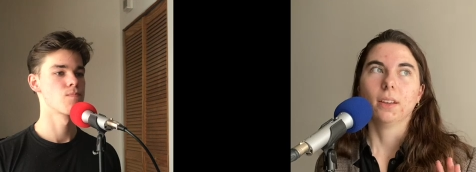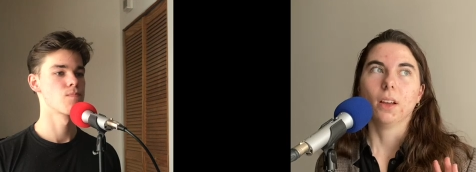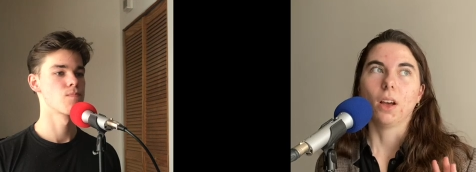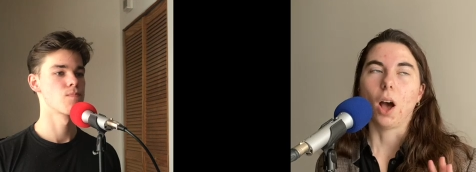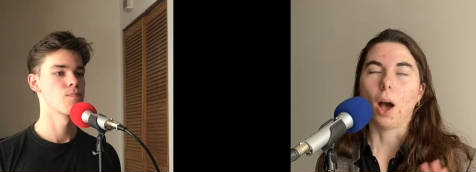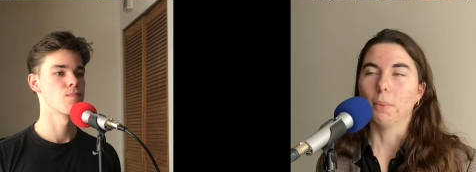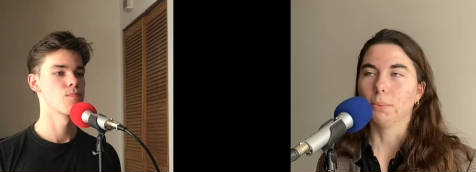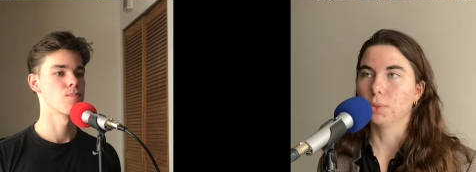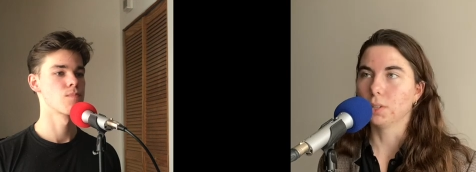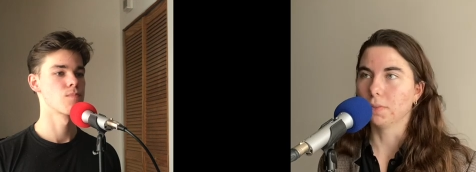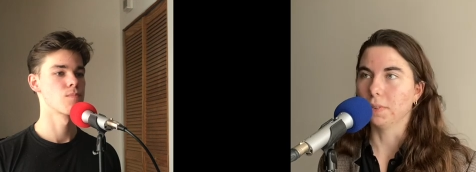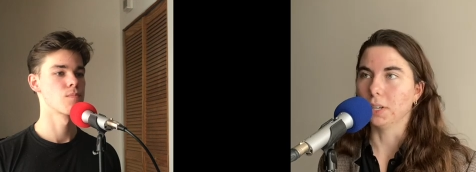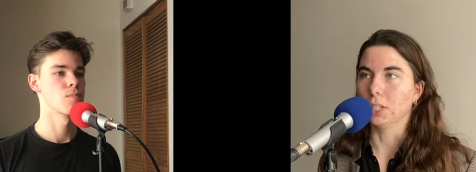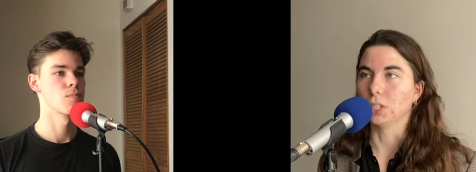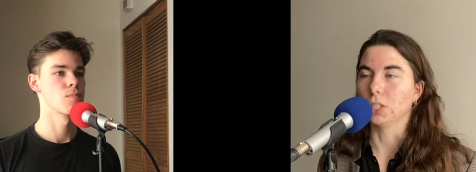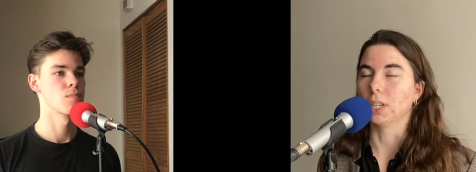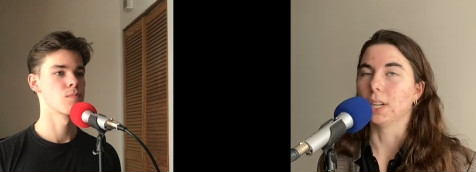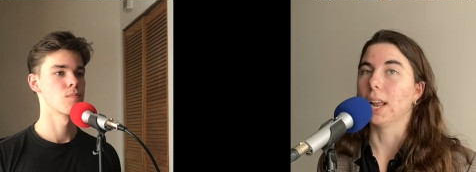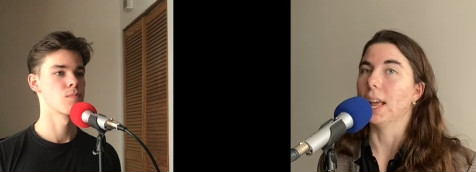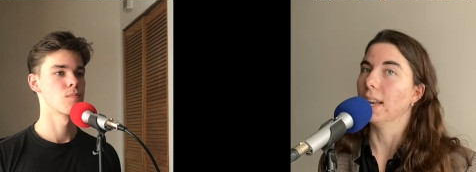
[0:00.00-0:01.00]

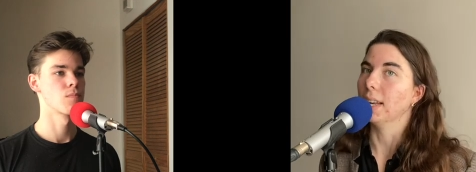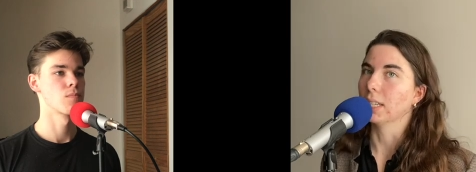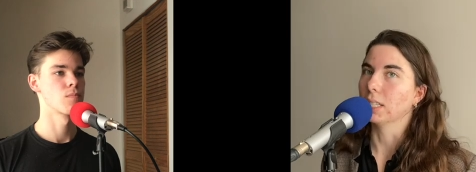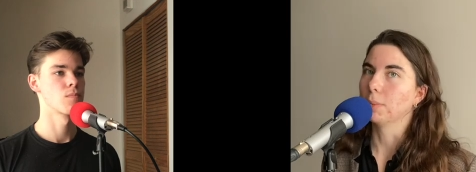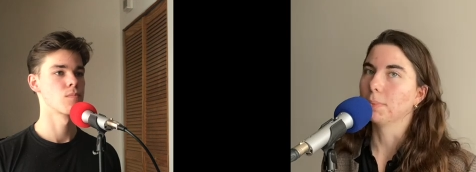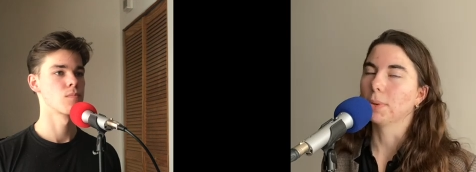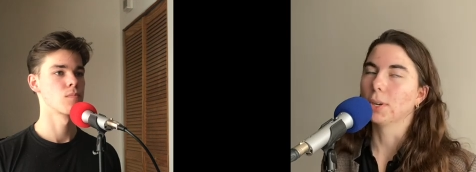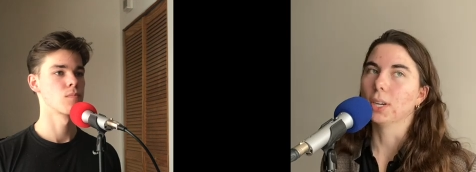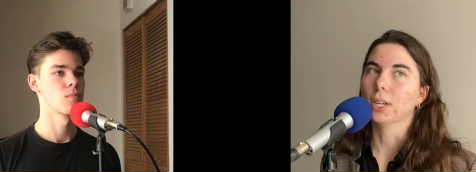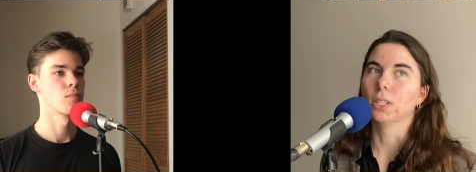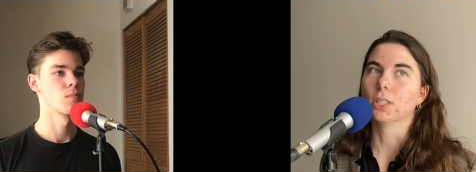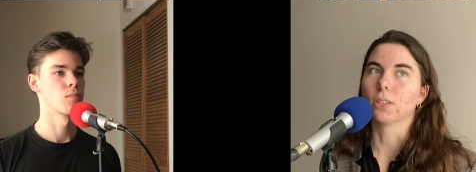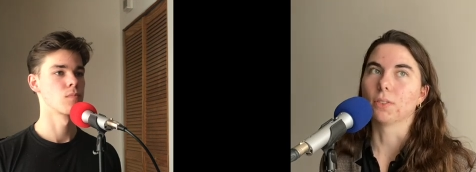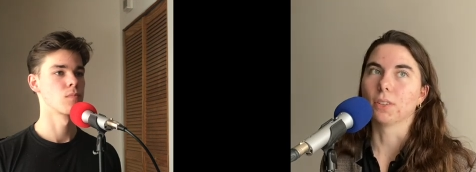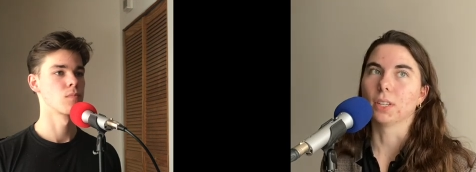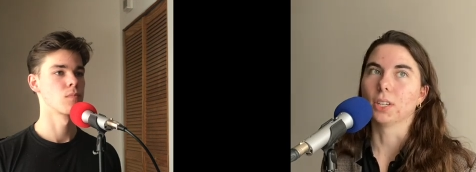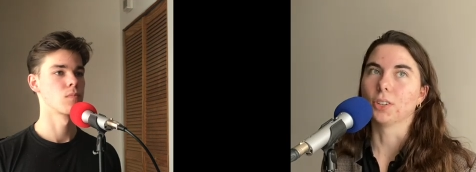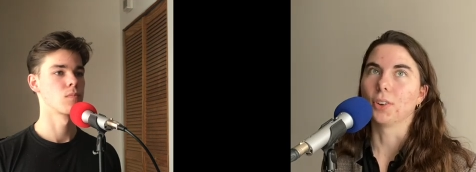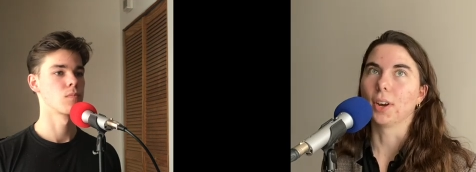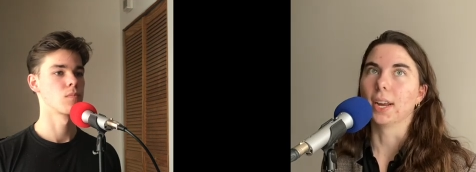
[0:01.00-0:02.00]
Speaker 1: observation and experience are
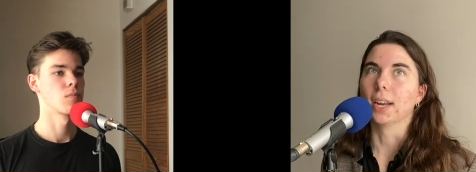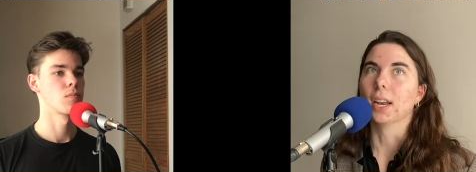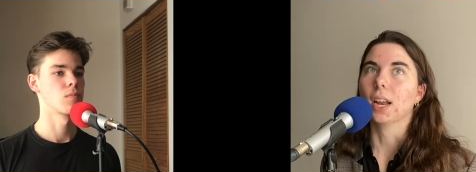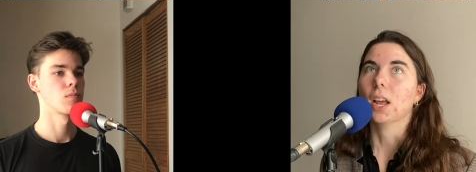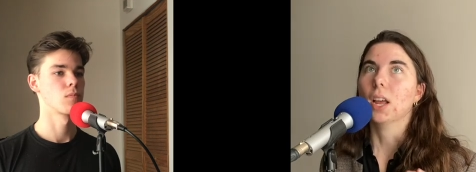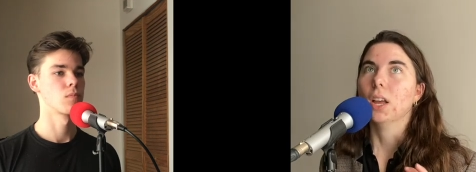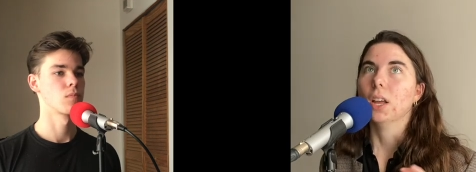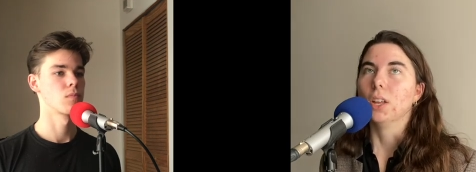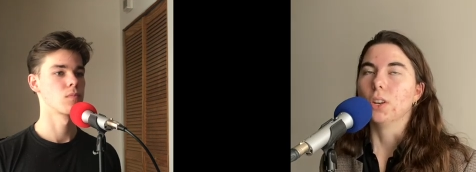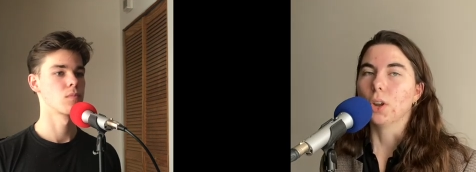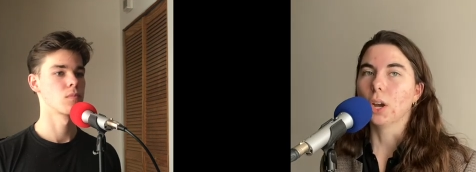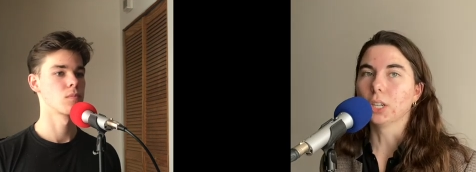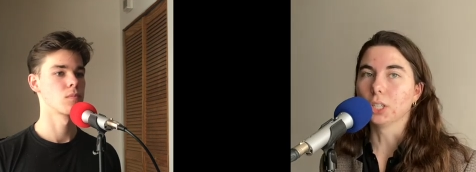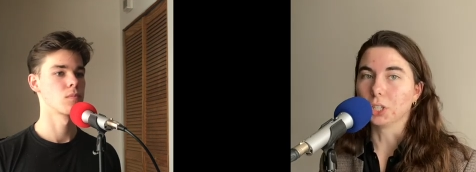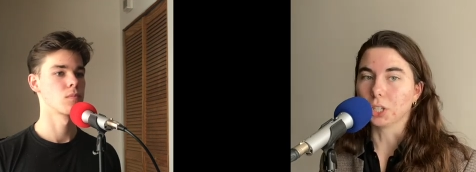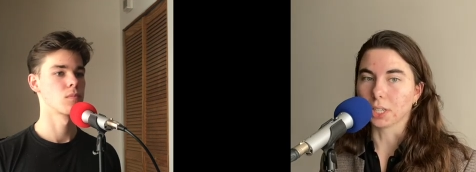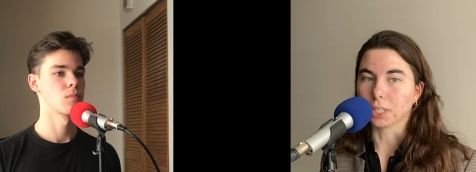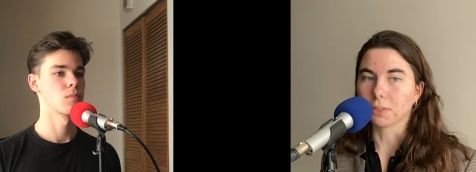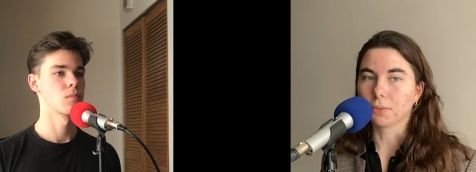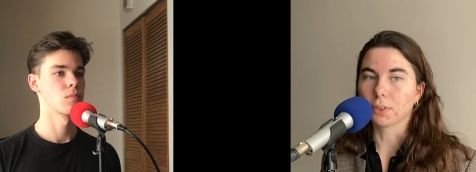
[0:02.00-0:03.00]
really great, not
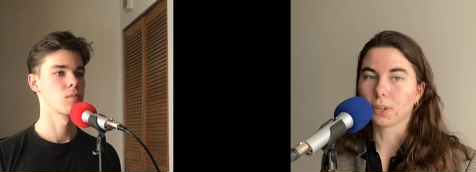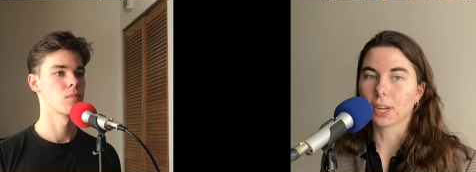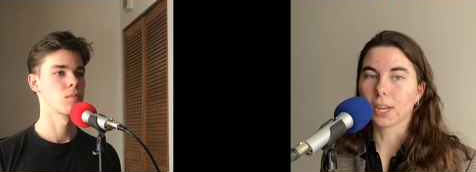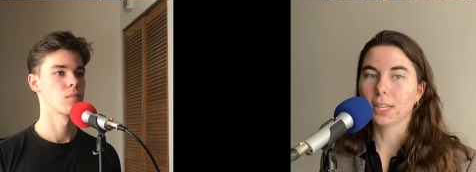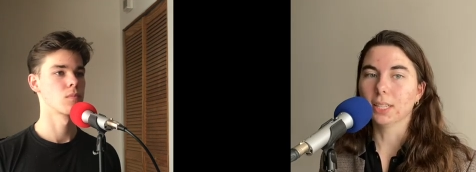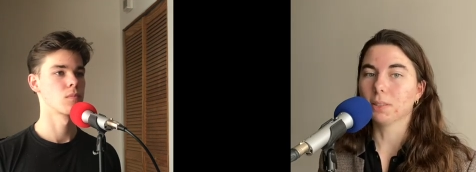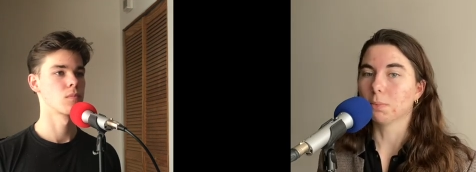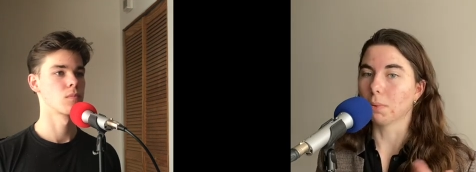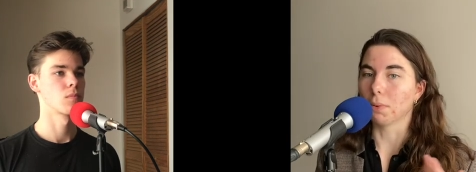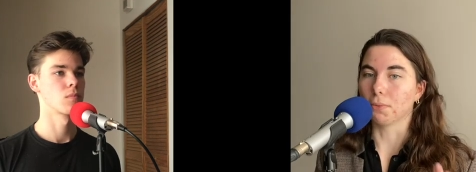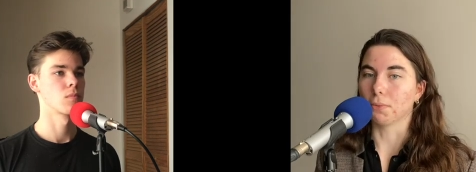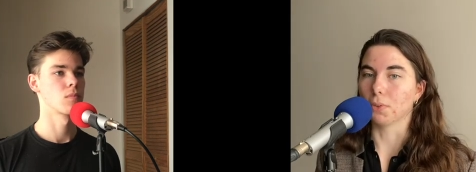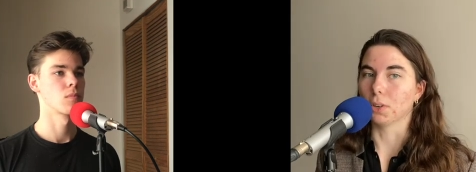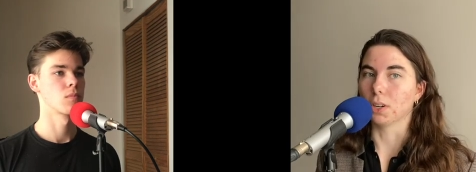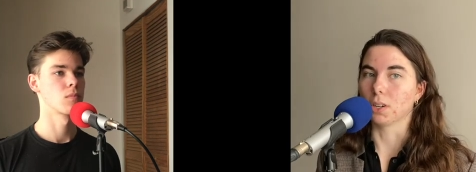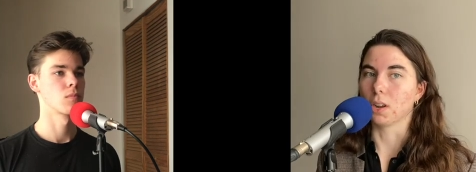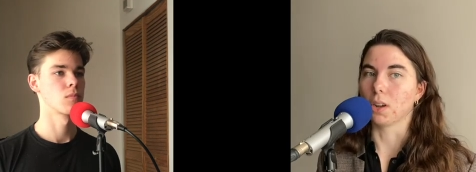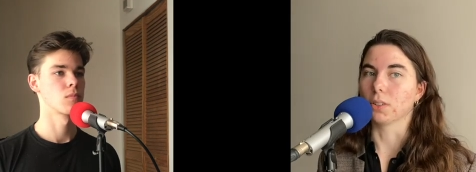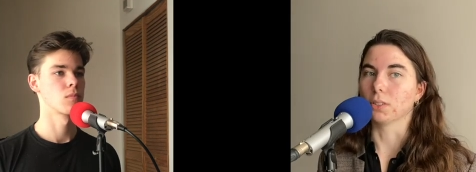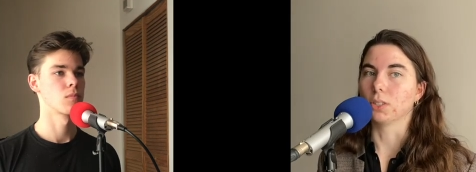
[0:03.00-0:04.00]
just for kids but for
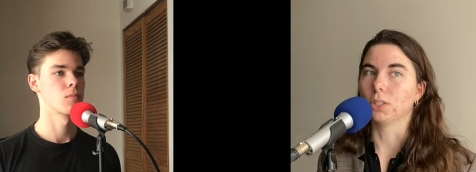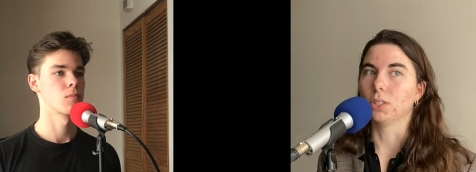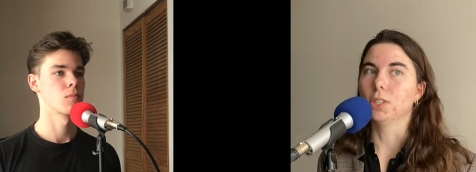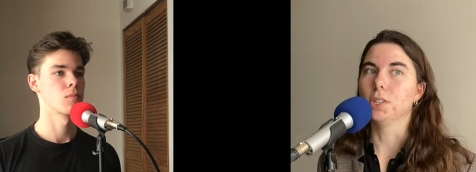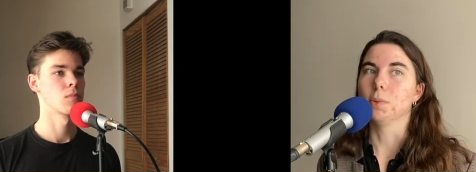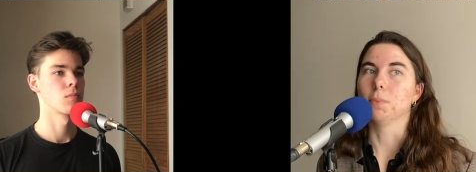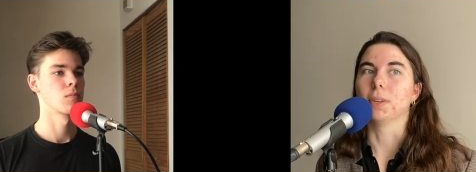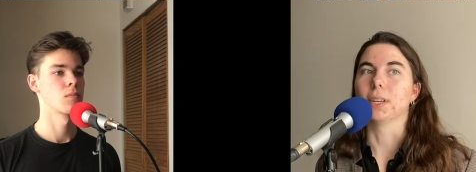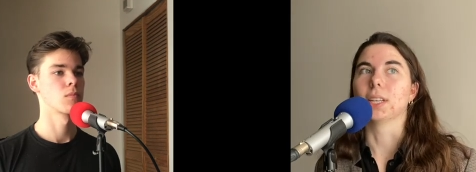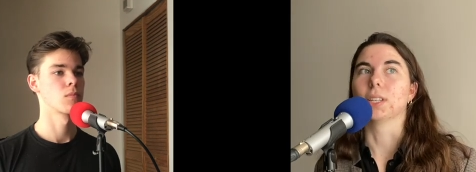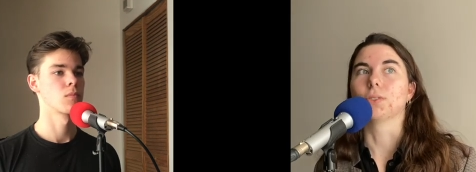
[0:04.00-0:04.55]
adults too. Because